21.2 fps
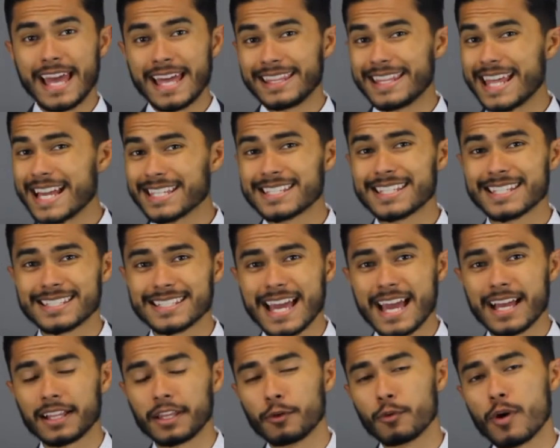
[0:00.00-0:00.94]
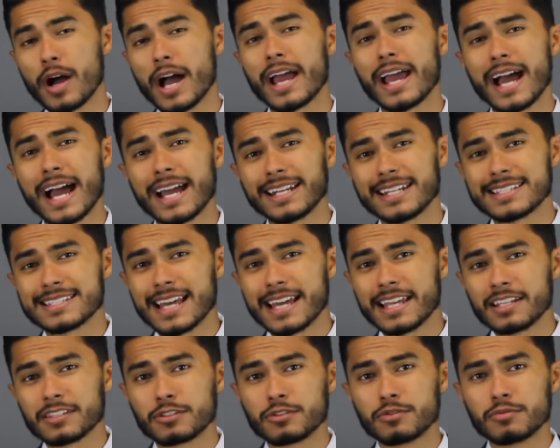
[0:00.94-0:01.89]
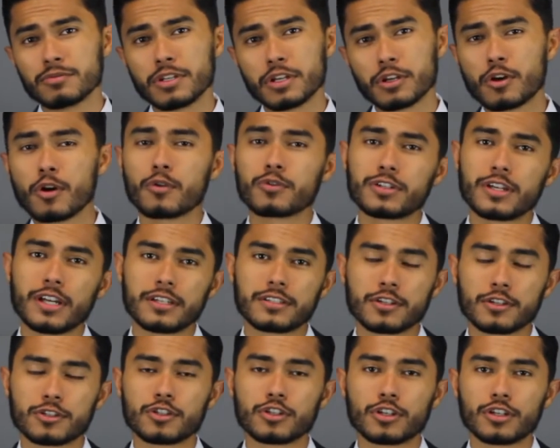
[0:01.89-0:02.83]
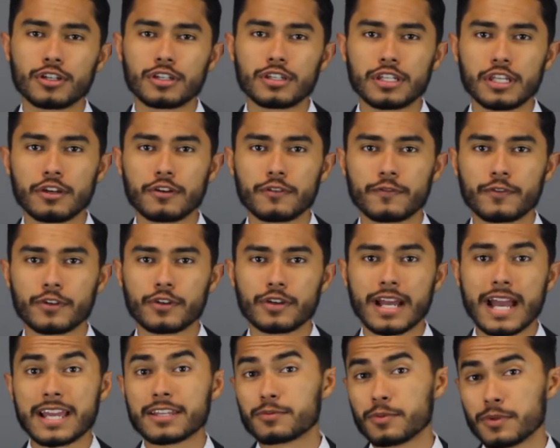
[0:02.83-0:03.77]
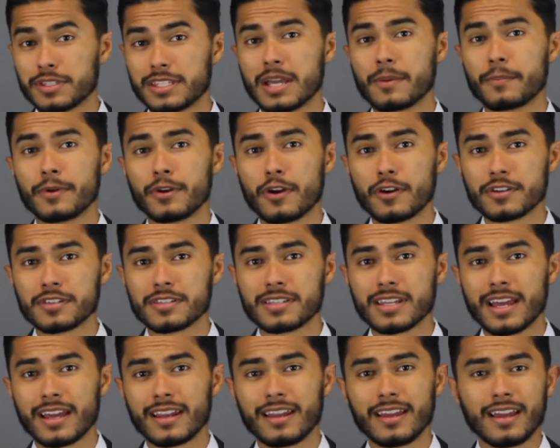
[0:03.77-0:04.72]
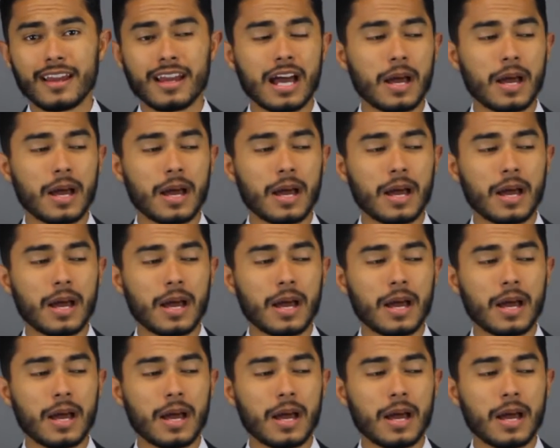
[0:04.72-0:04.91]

And that's exactly why I decided to negotiate such a good deal for you guys with Debonair Scent.